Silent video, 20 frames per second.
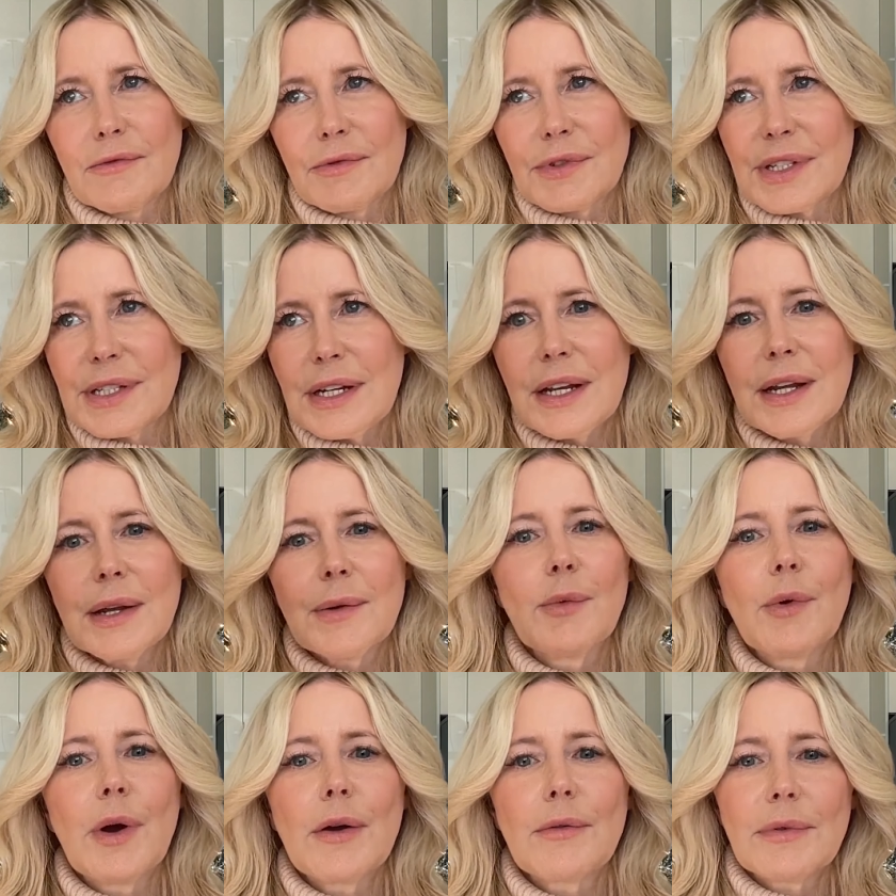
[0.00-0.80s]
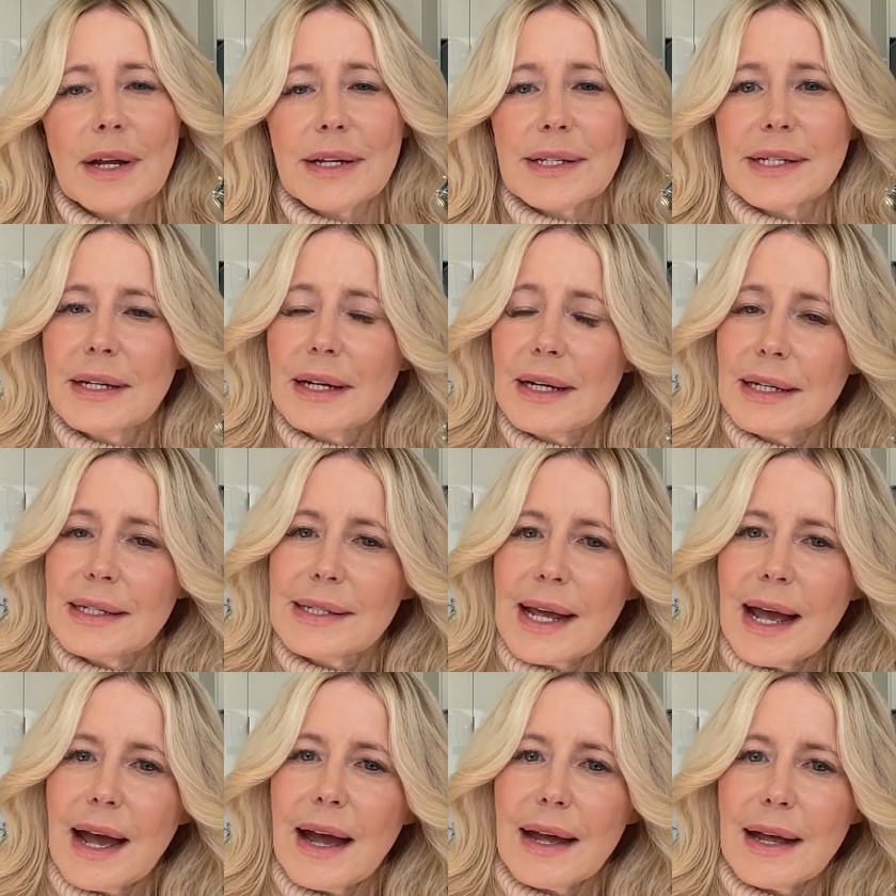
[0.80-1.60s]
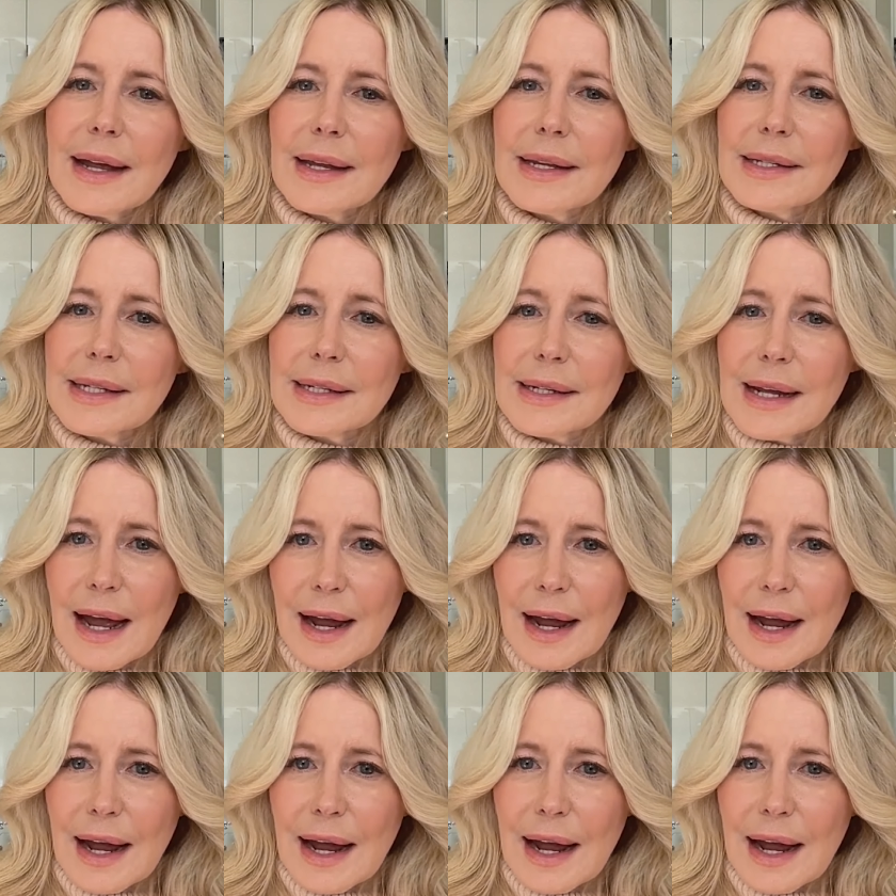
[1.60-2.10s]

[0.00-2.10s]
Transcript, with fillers: seeing what resonates as